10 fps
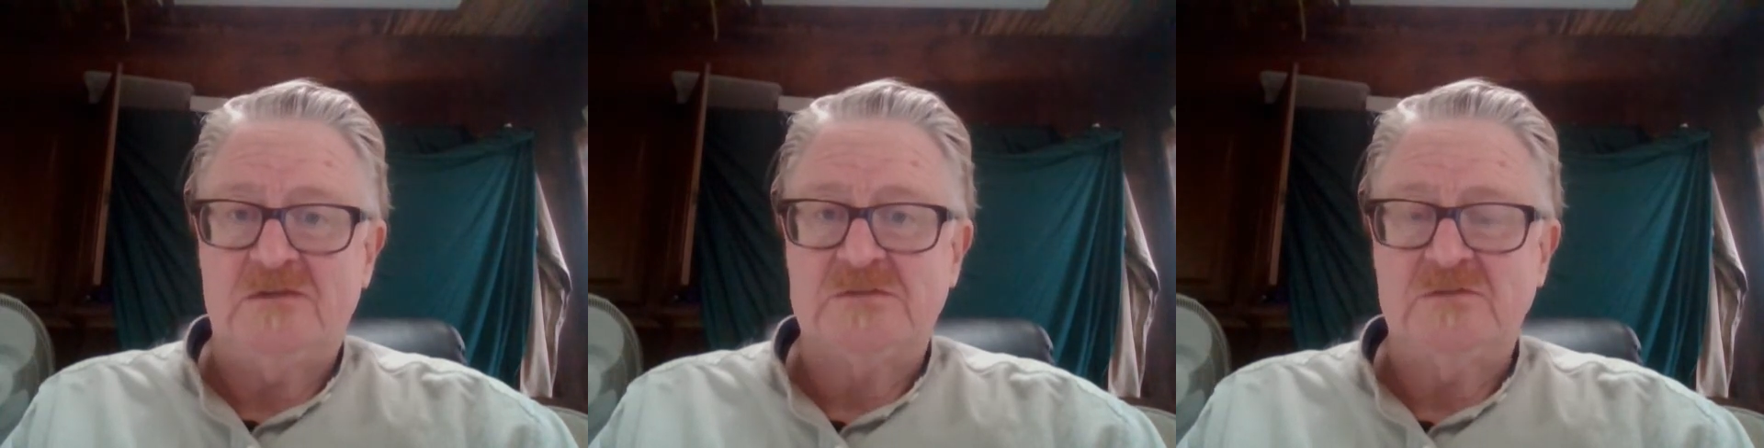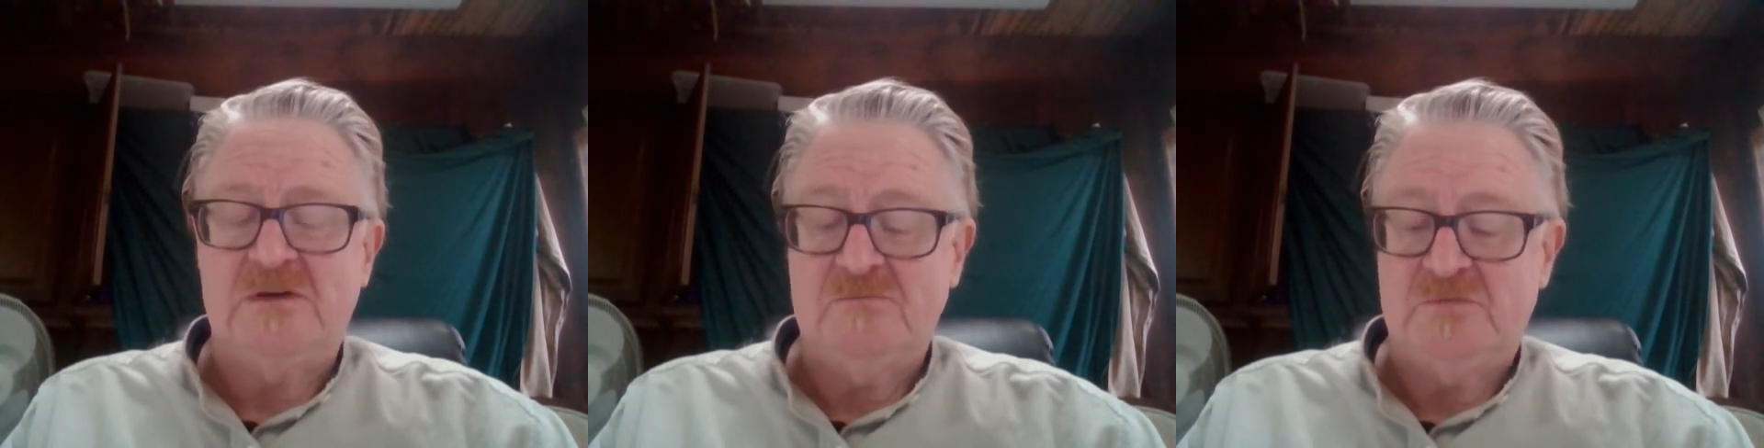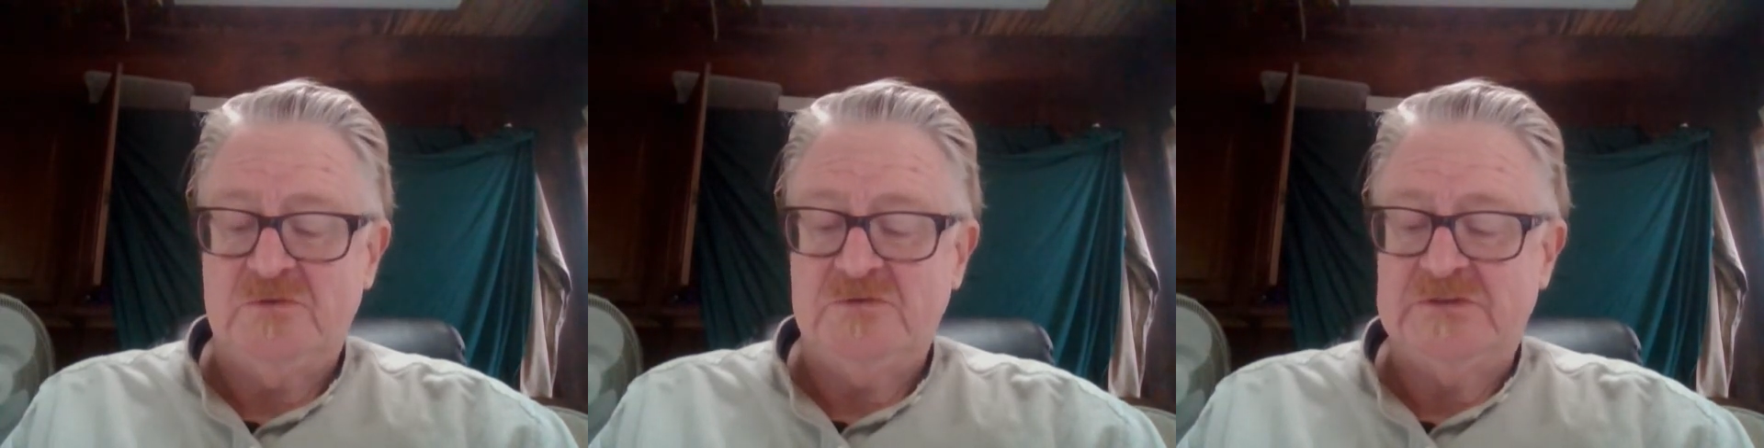also
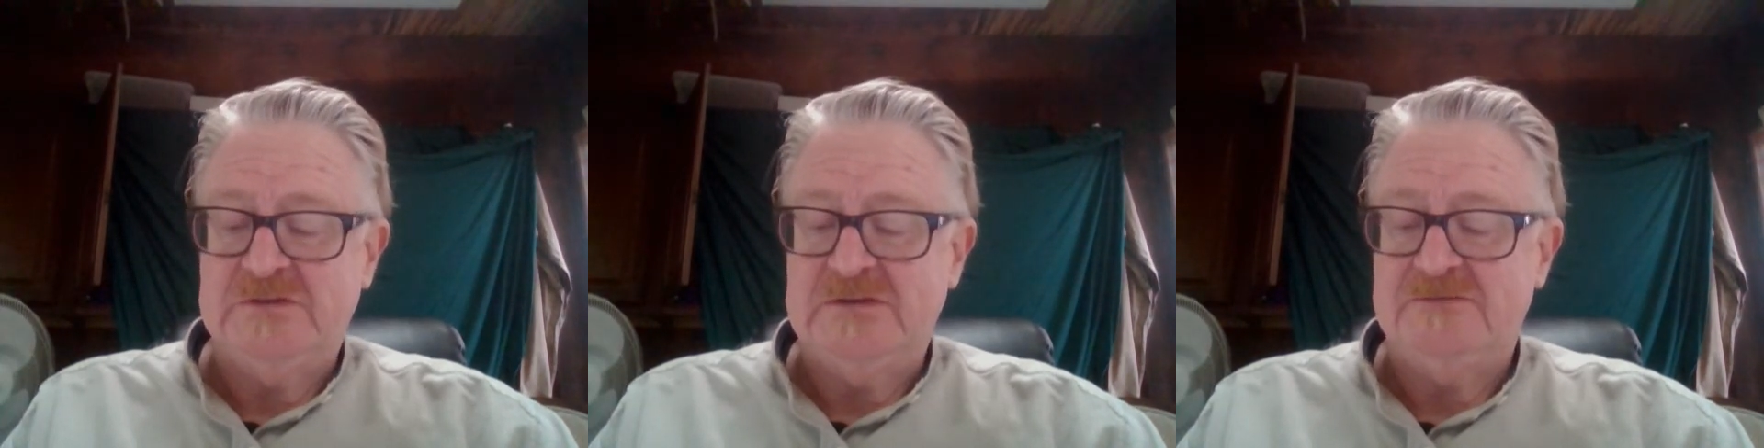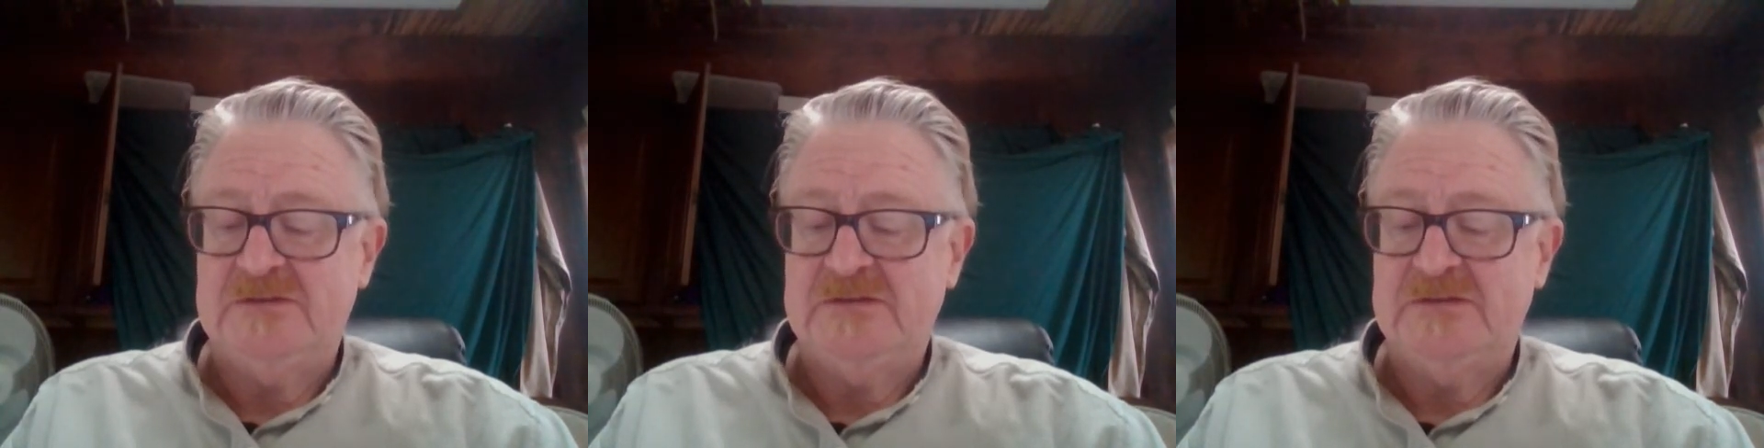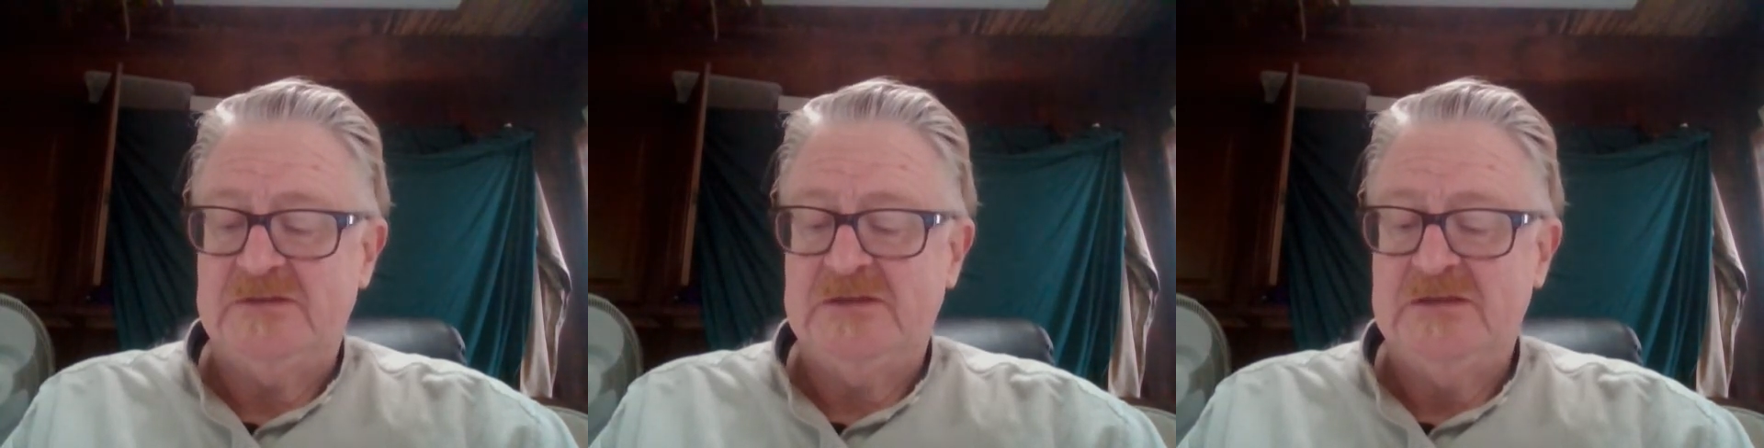come through
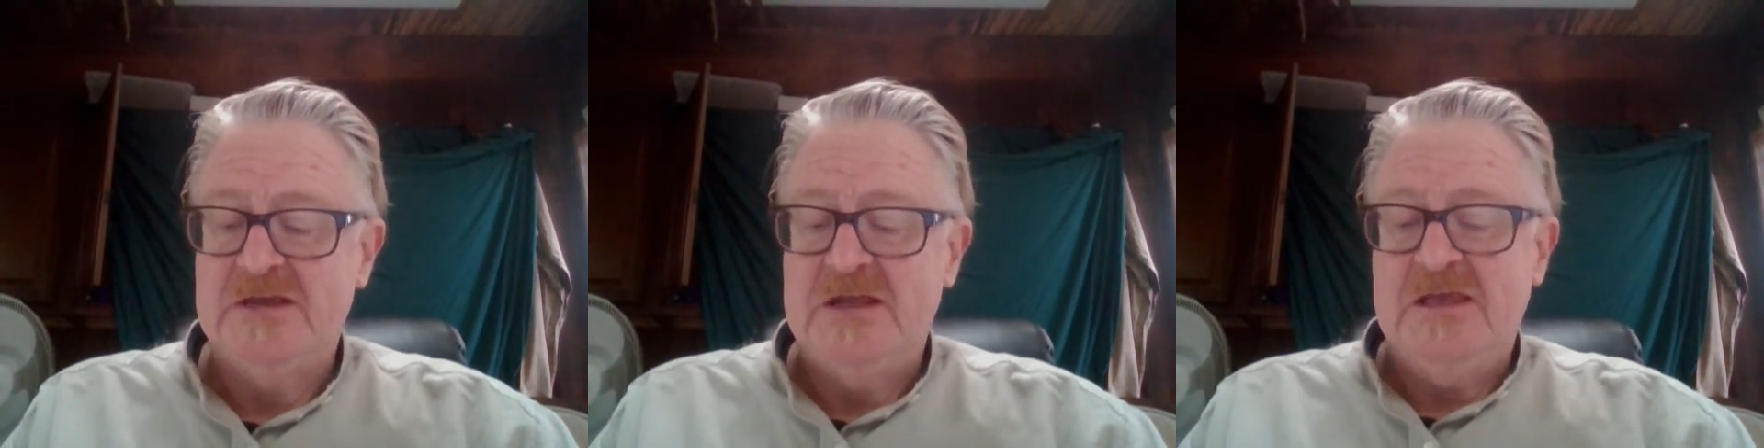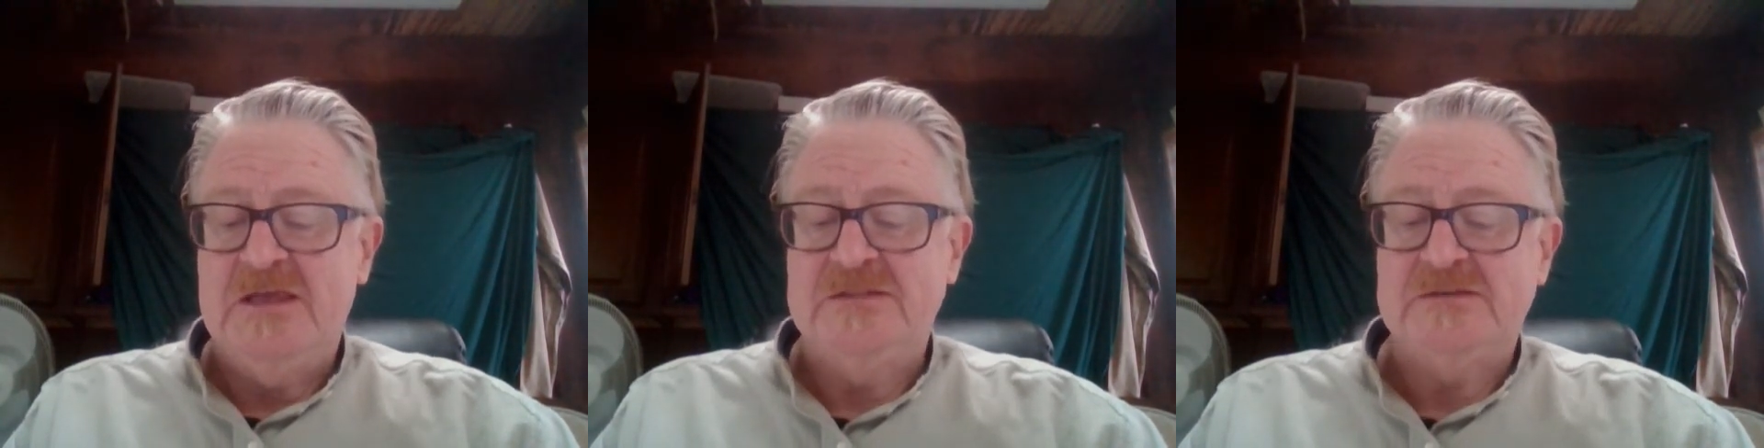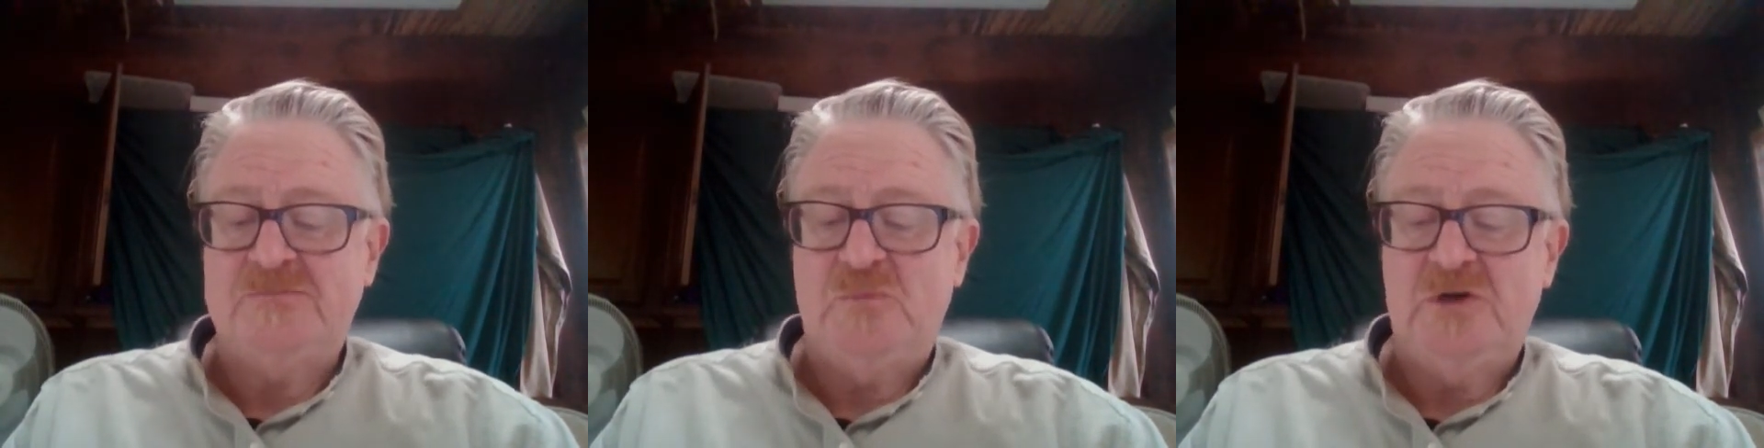significantly in
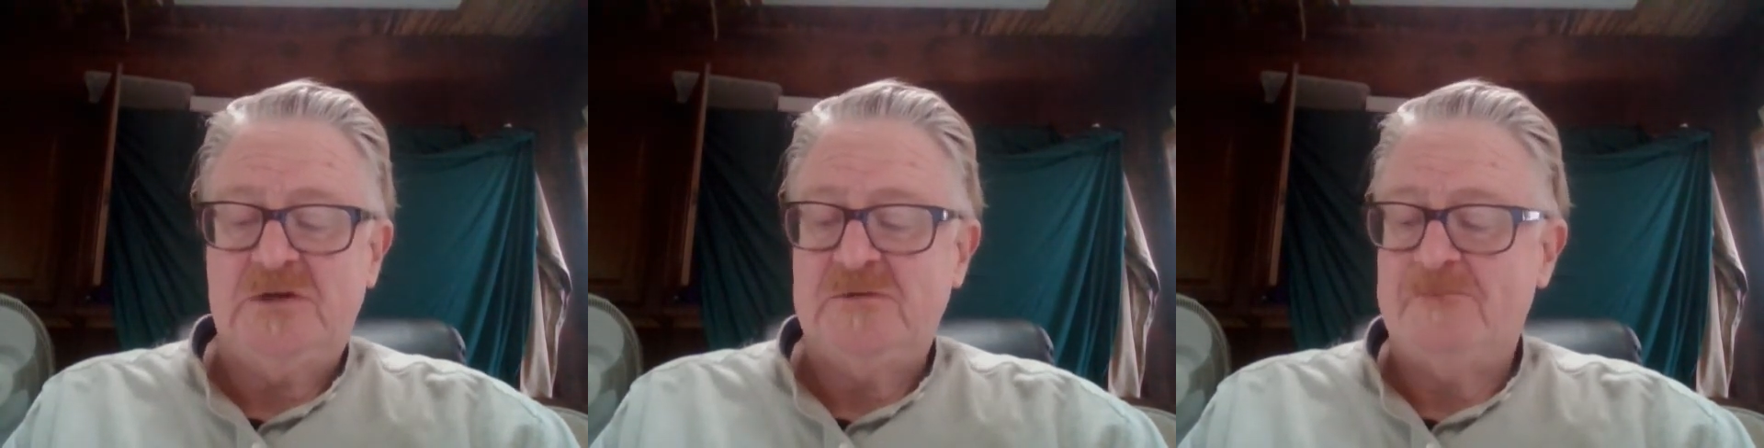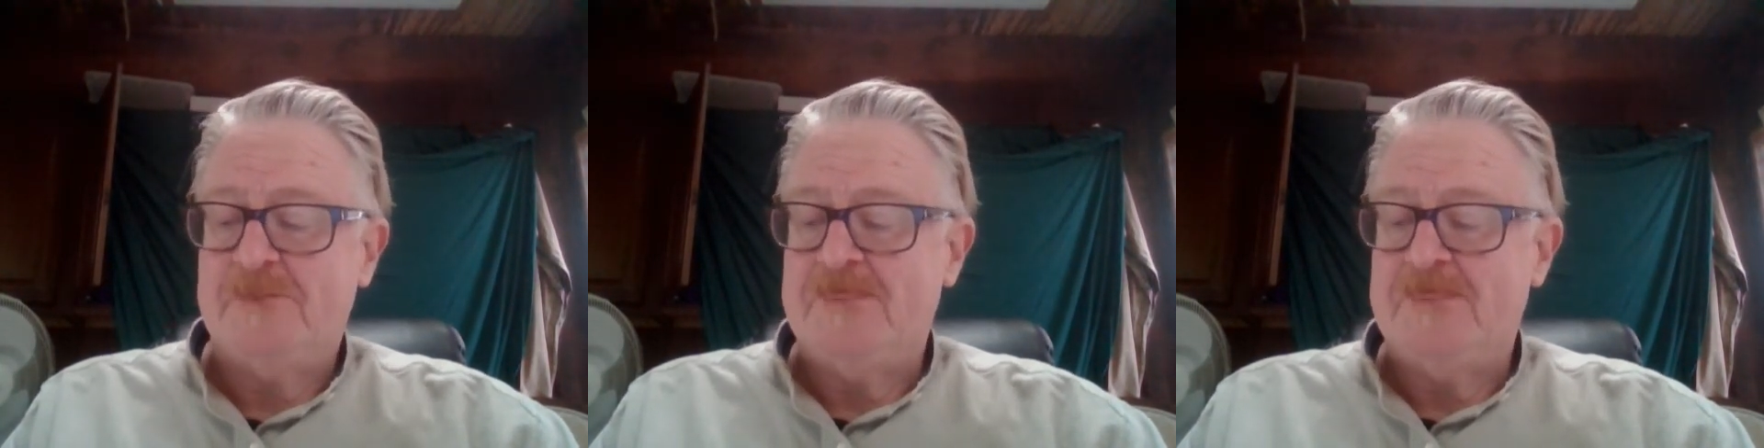this book.